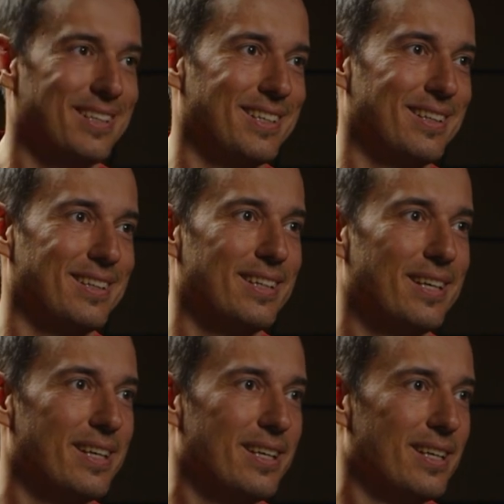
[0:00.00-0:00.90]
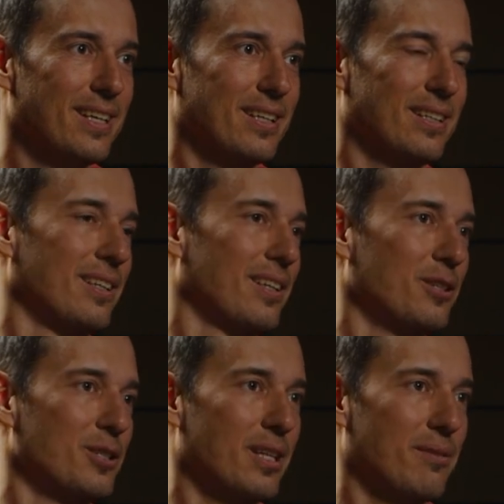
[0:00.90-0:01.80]
than
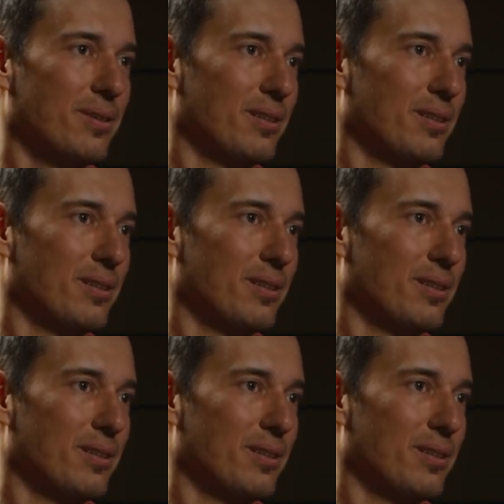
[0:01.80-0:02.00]
other stuff,